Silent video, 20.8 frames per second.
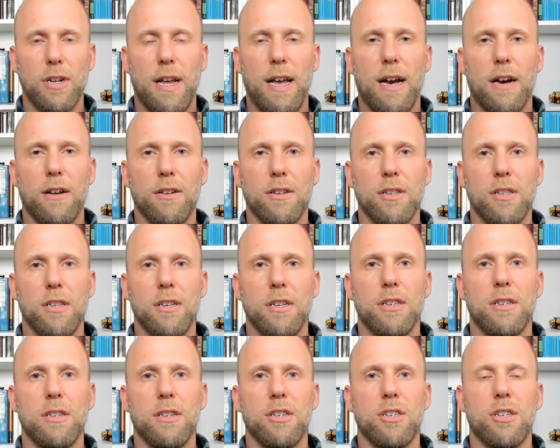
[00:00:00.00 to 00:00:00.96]
How does
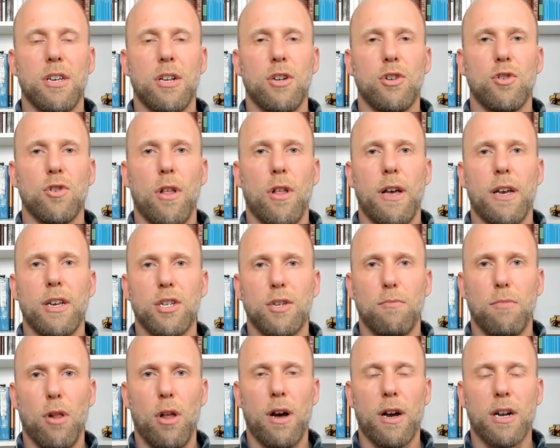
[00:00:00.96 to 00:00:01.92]
this decentralized
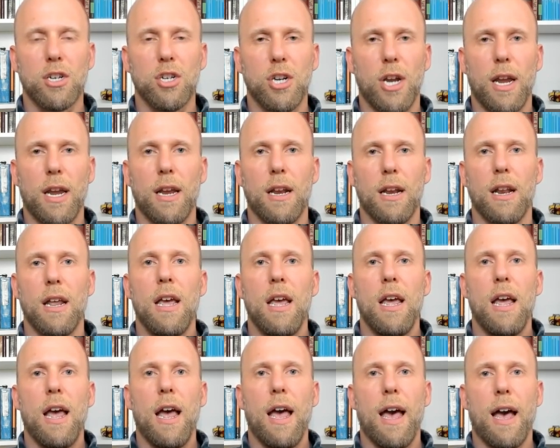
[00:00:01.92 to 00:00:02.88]
blockchain
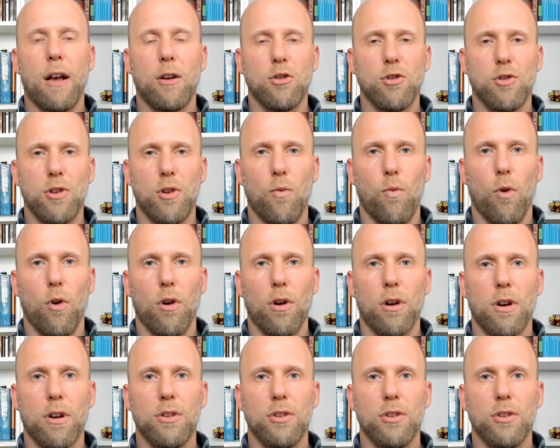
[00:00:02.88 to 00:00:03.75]
actually work?